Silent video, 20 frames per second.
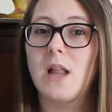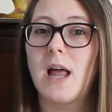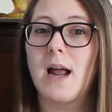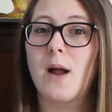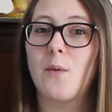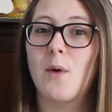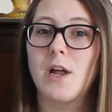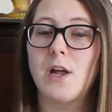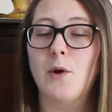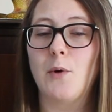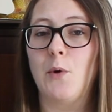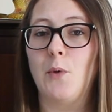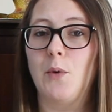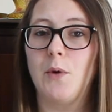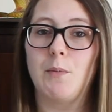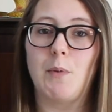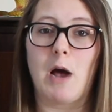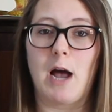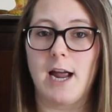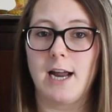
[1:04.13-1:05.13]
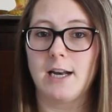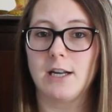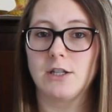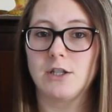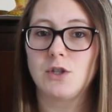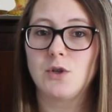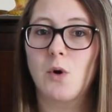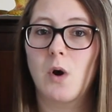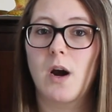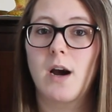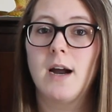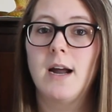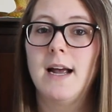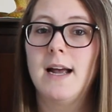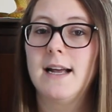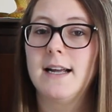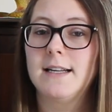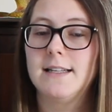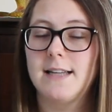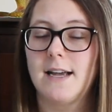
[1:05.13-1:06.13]
like what you would buy in a store,
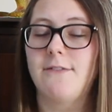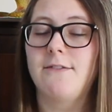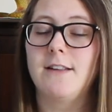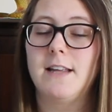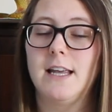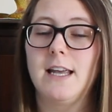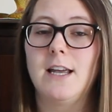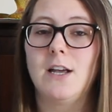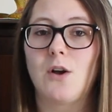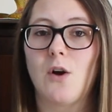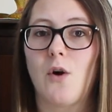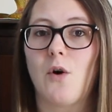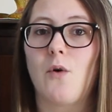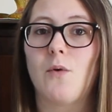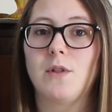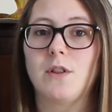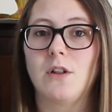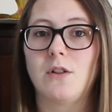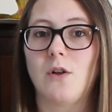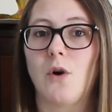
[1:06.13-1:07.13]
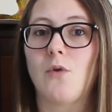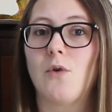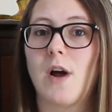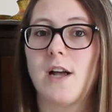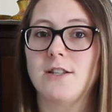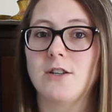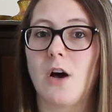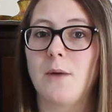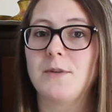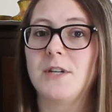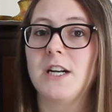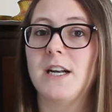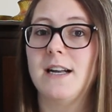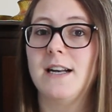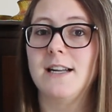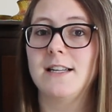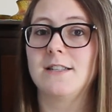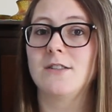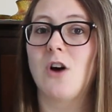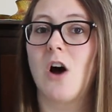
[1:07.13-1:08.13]
definitely go with the low rise option.
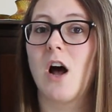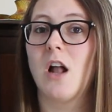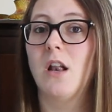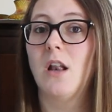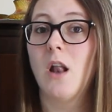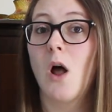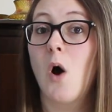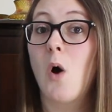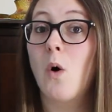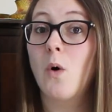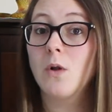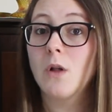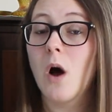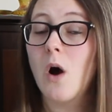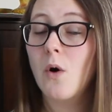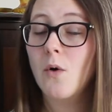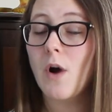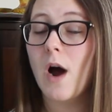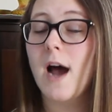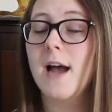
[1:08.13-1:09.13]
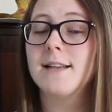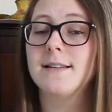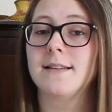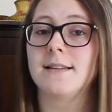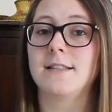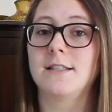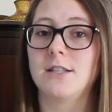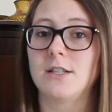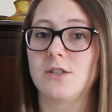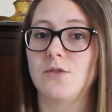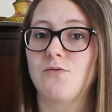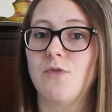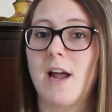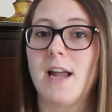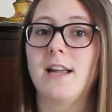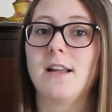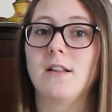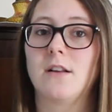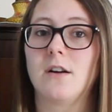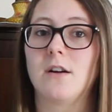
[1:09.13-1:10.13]
It is not low, low rise, it's just
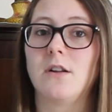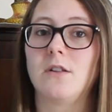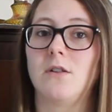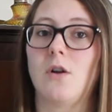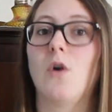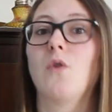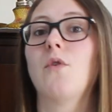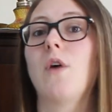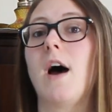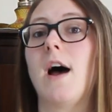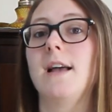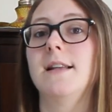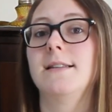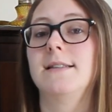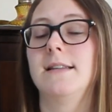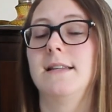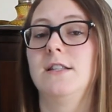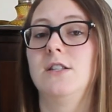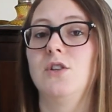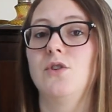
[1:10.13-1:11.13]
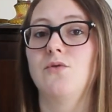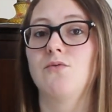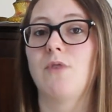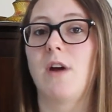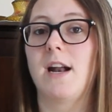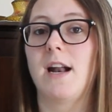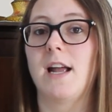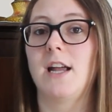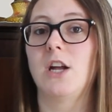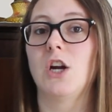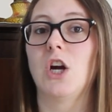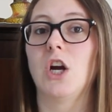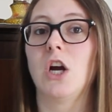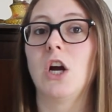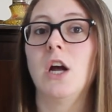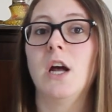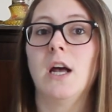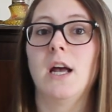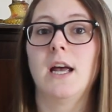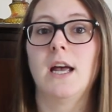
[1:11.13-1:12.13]
regular low rise, sits you right at
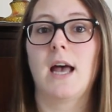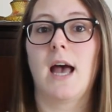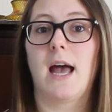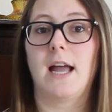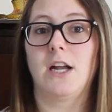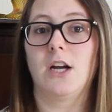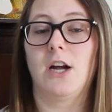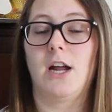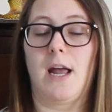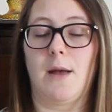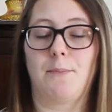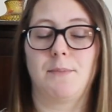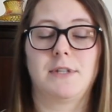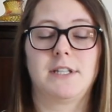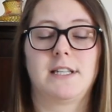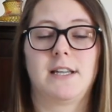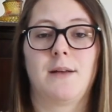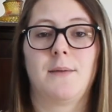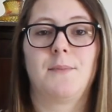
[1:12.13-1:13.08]
your, at your hips.